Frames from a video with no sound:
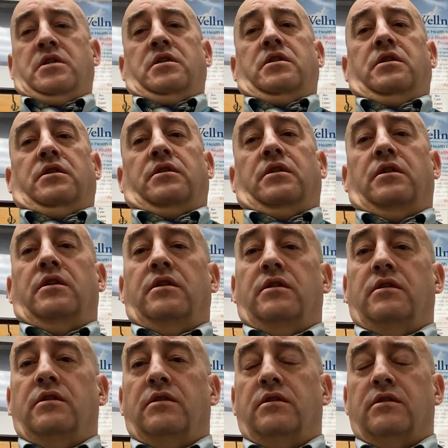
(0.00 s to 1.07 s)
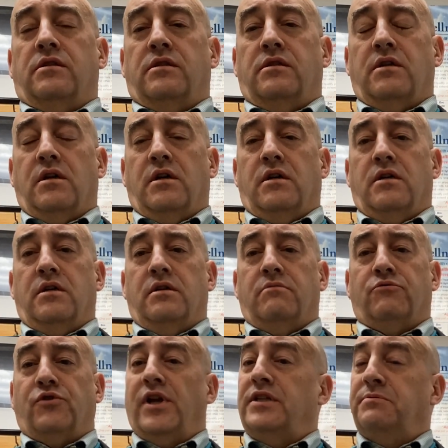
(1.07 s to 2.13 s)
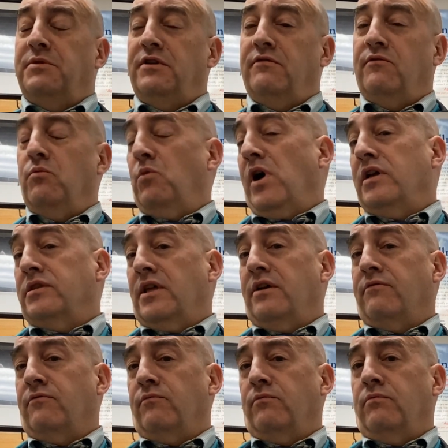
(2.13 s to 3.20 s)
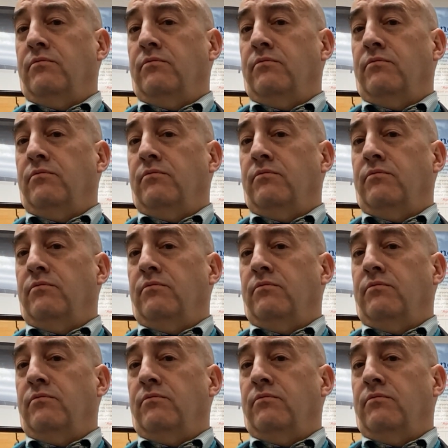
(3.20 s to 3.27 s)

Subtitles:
It is transmitted from wildlife